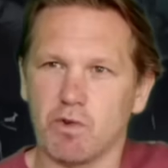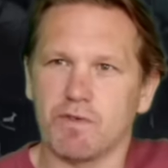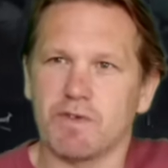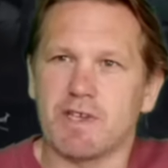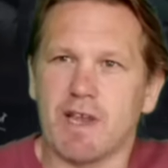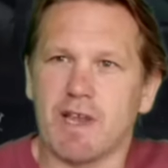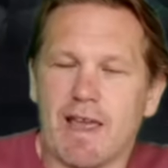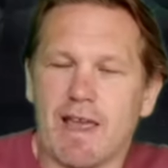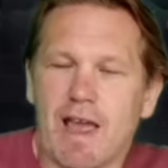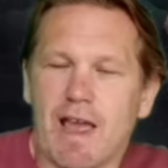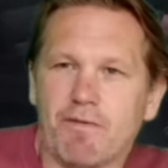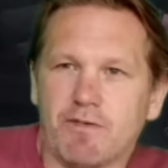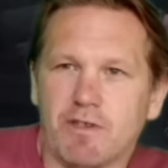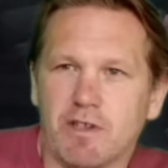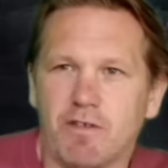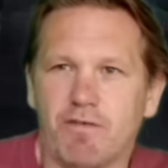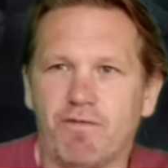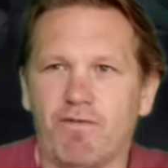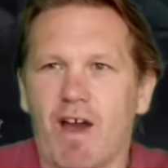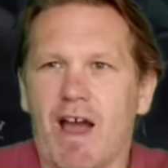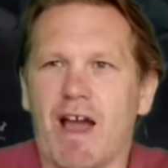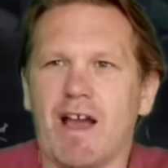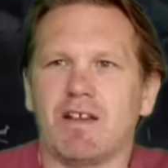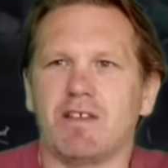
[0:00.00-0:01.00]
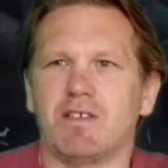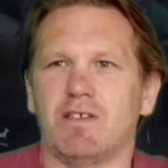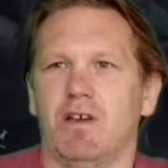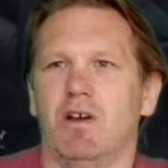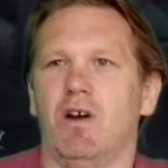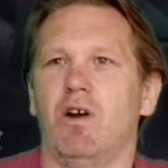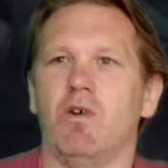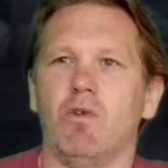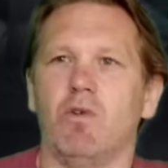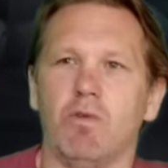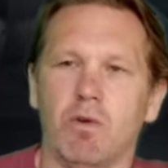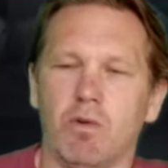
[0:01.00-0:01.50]
say after the fact,
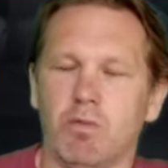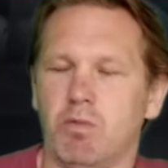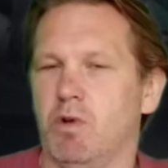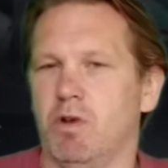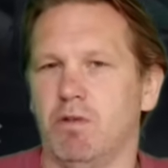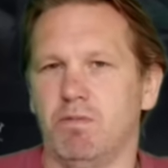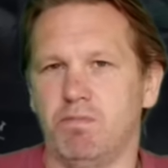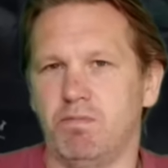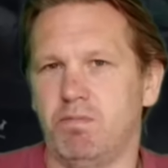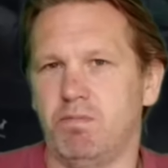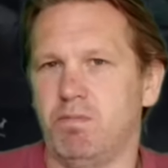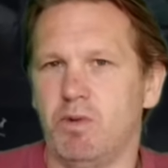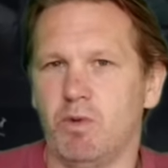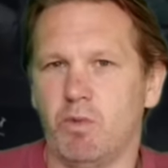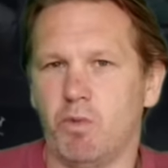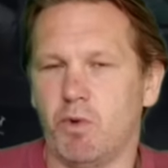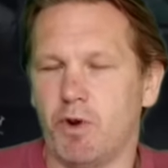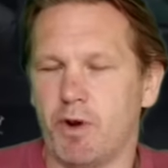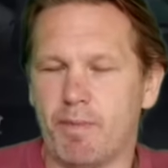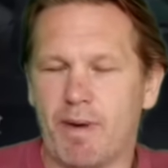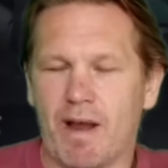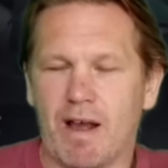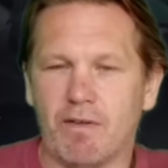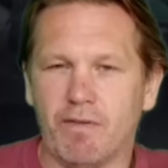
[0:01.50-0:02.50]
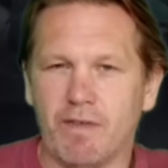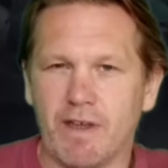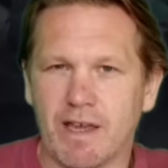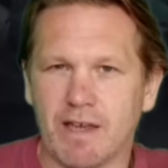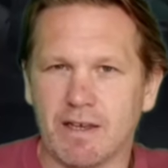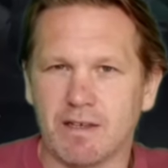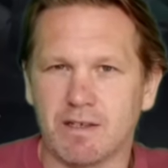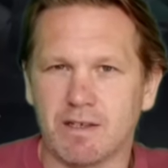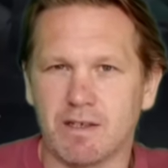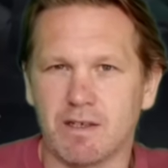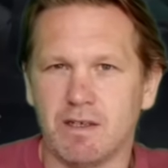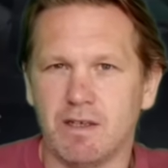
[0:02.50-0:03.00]
oh, well, what about
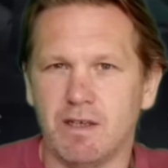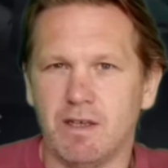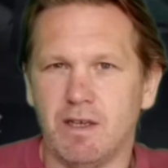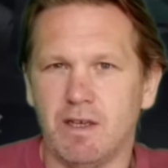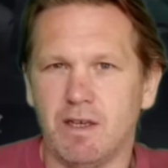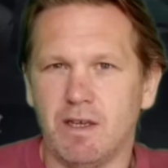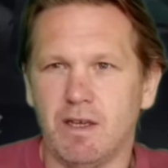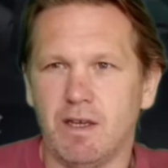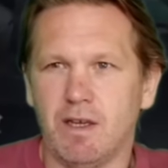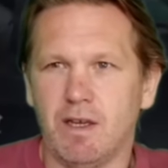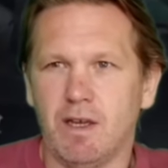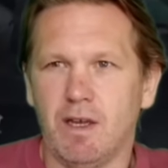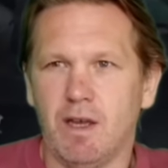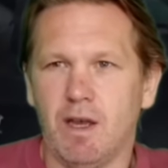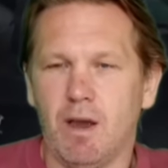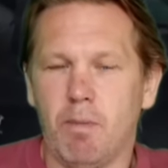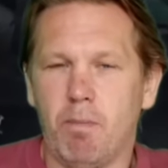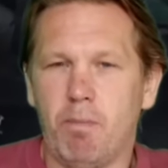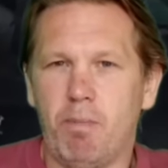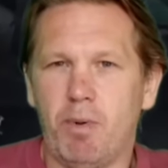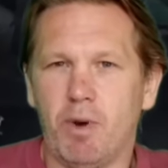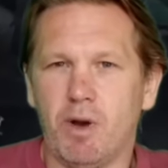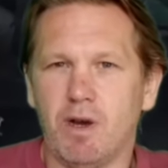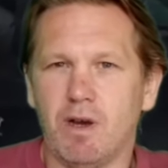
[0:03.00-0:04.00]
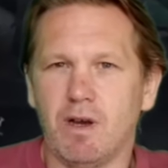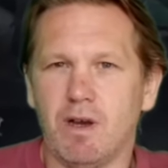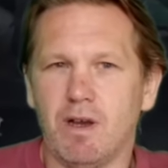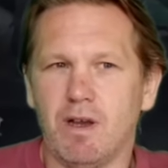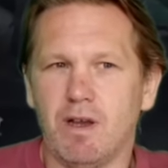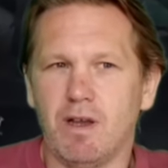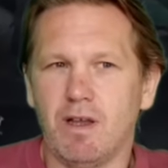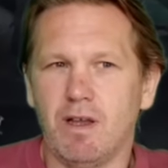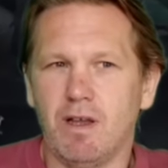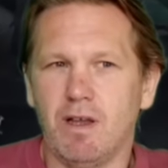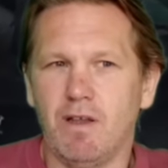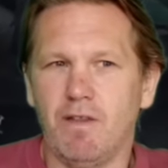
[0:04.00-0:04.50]
this? But
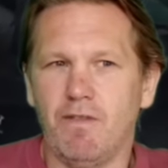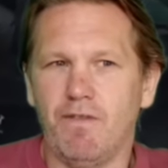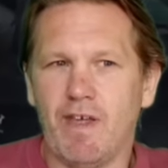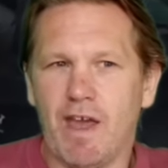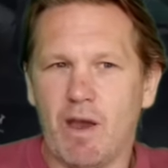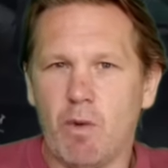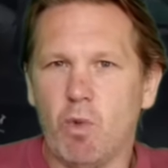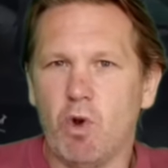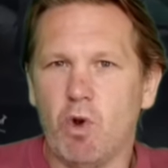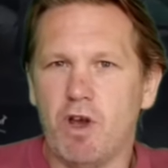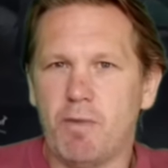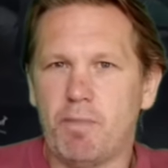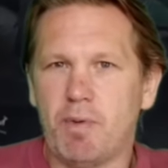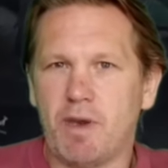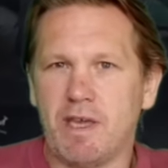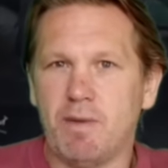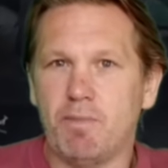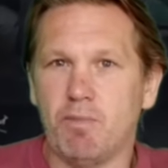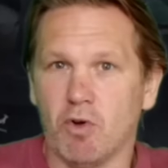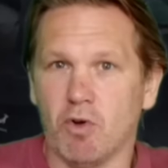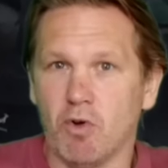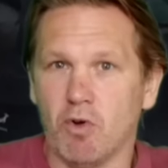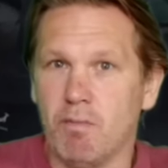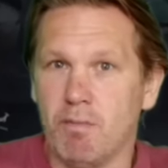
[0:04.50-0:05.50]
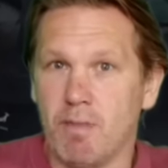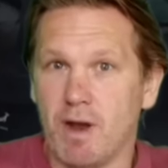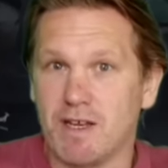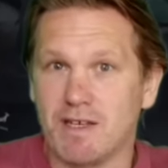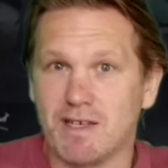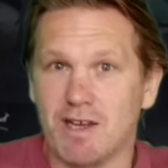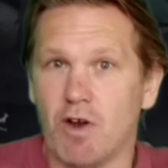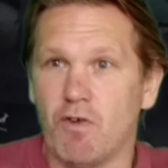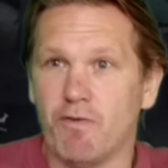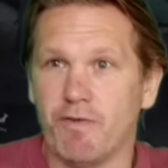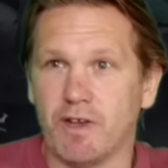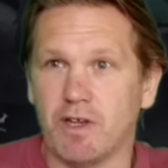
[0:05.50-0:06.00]
there were people,
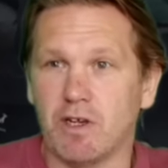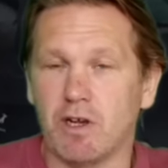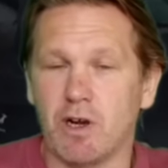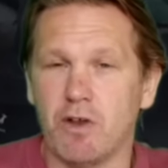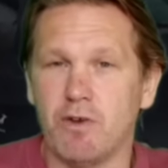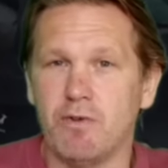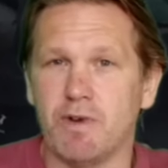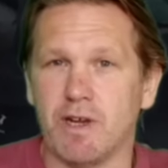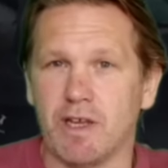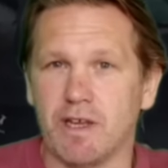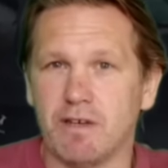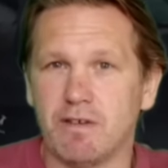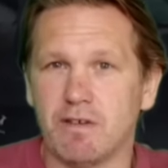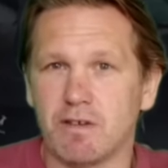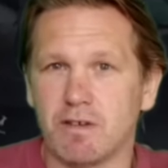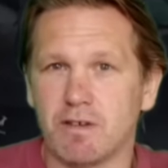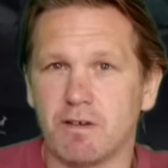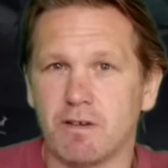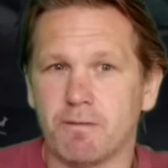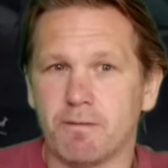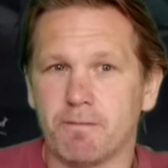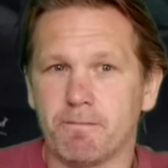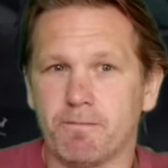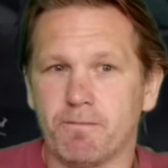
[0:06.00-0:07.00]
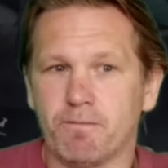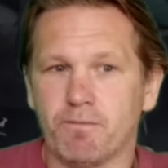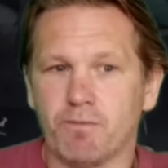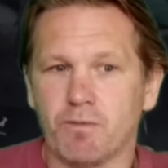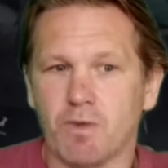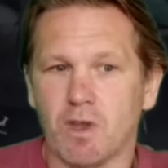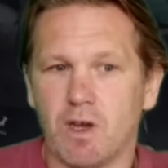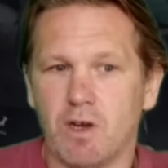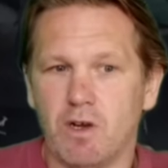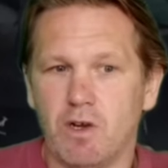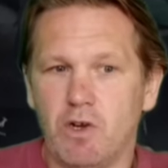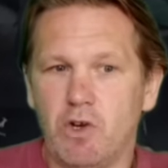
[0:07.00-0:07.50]
myself included,
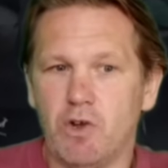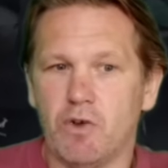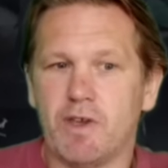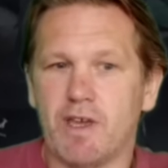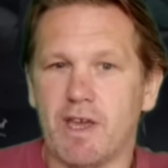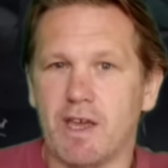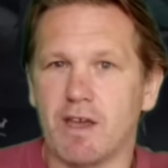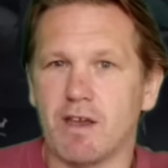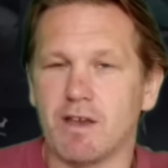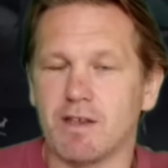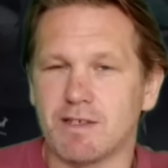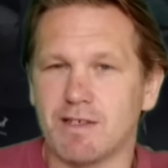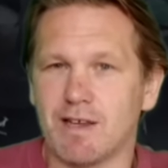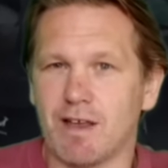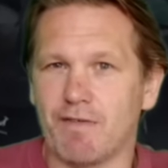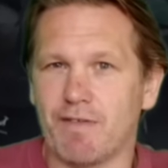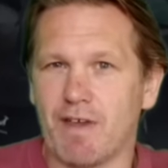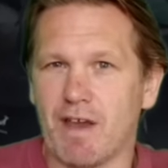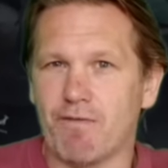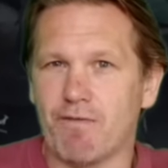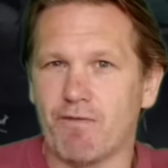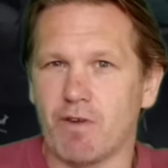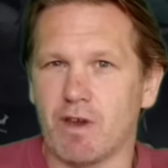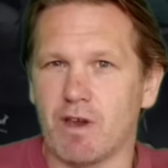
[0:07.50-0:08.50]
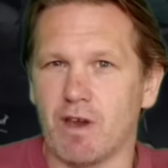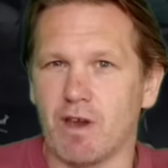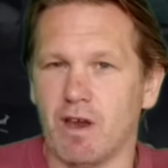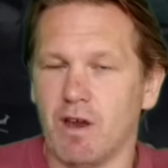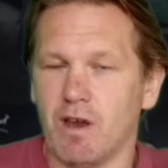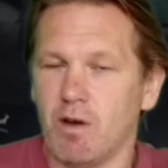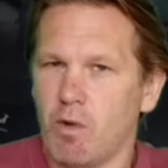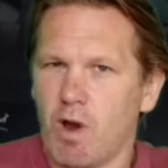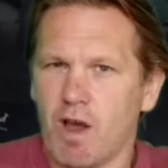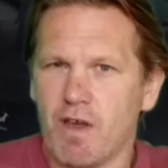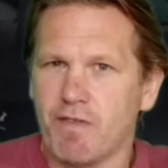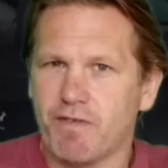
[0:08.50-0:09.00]
looking at South Africa.
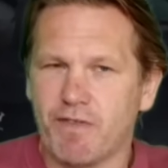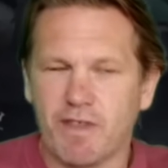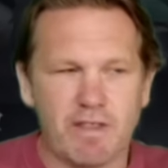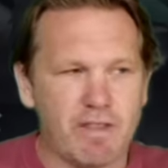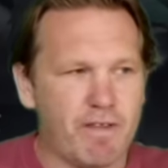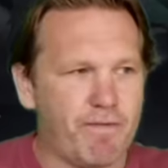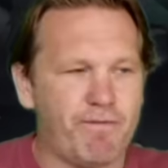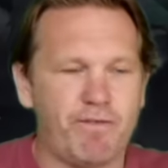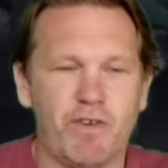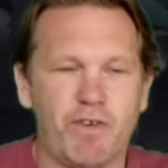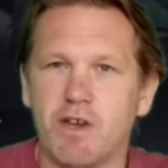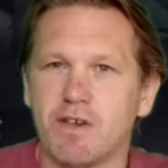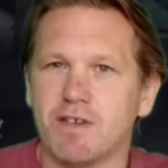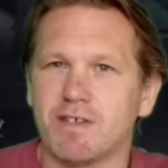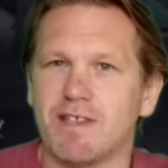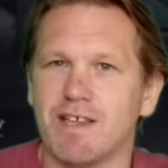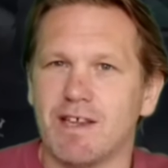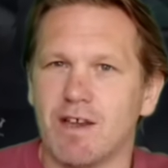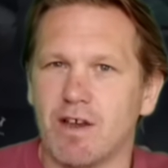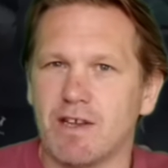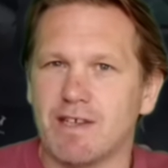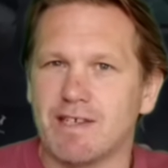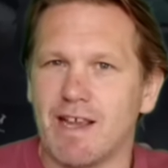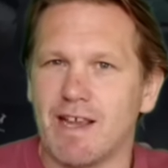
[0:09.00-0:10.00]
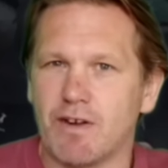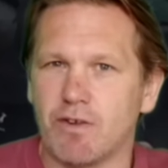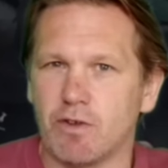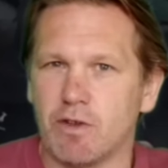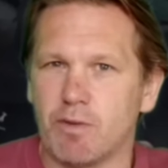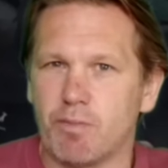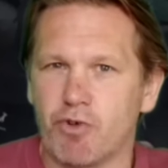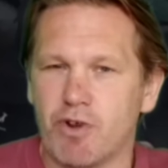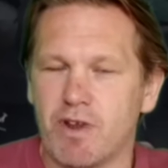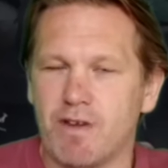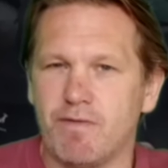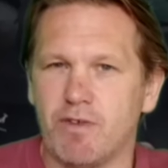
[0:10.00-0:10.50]
Well, I think the first thing I said on the
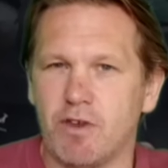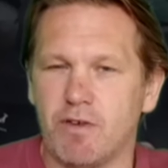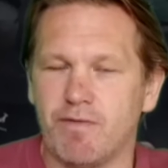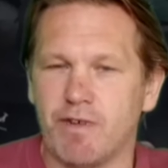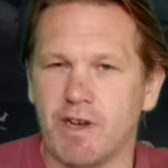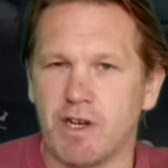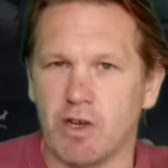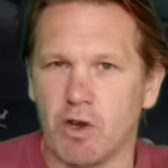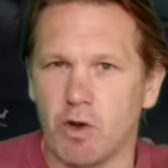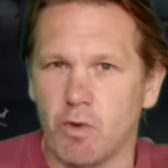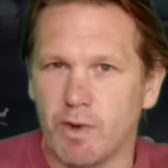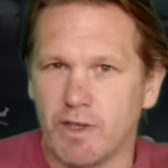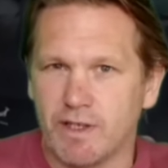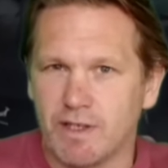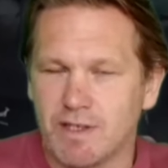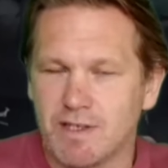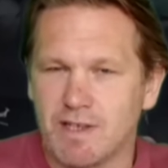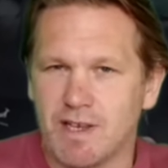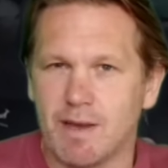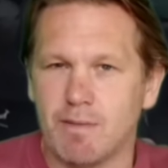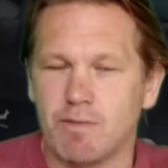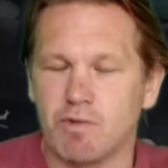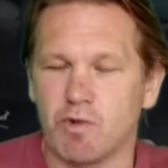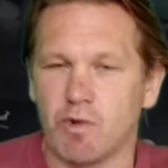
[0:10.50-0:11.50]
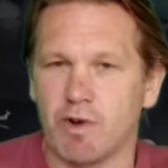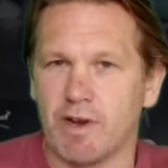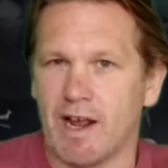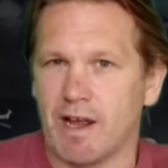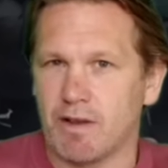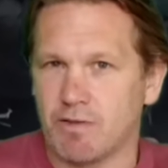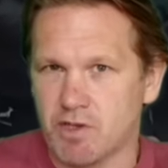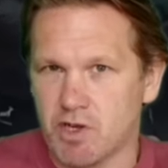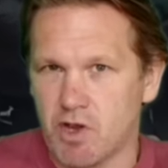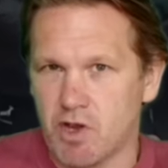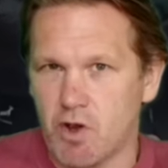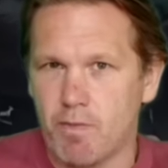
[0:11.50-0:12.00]
preview video when the teams were
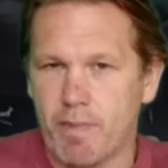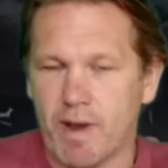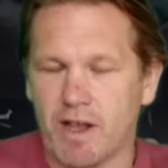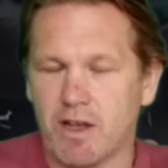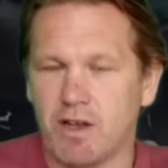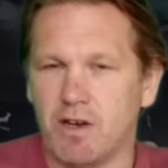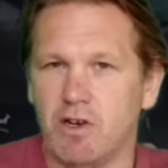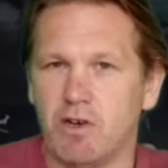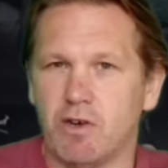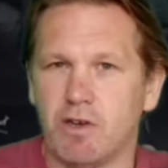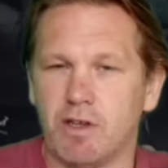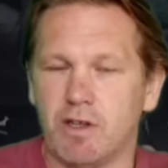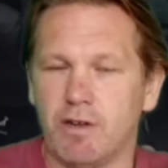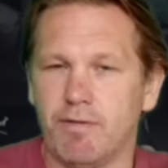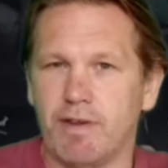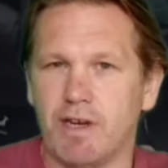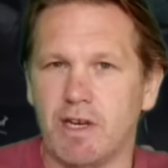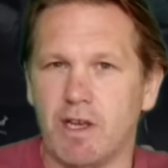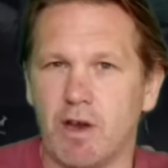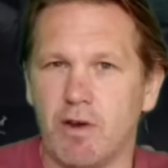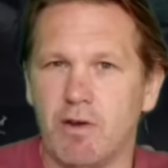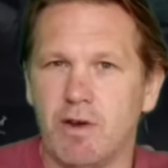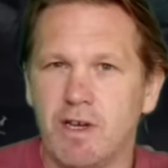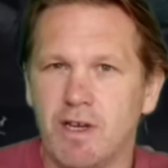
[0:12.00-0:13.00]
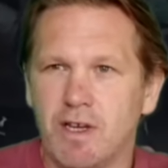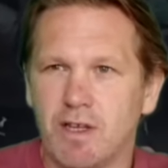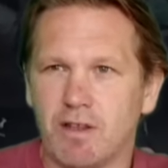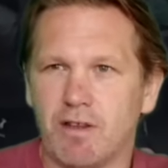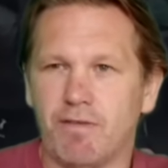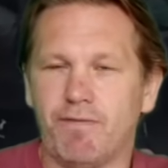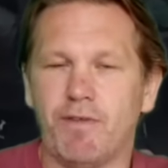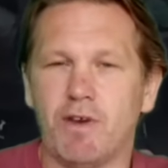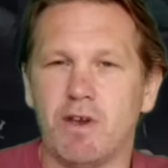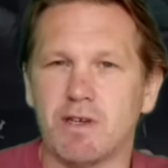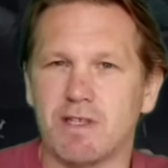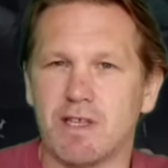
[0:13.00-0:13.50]
announced, go back and look at the video. The
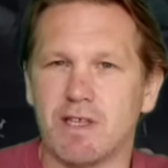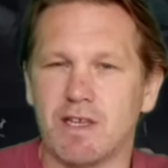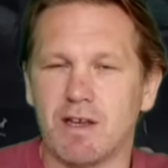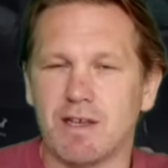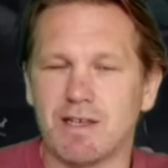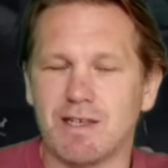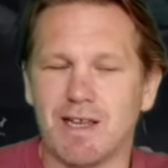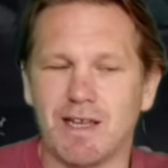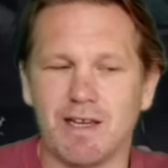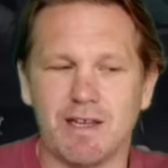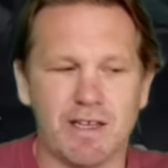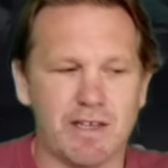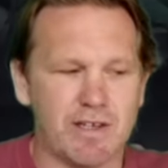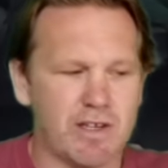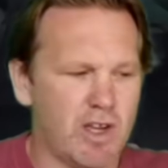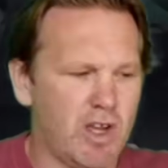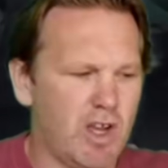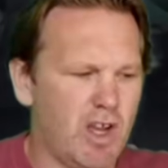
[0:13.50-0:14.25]
first thing I said is,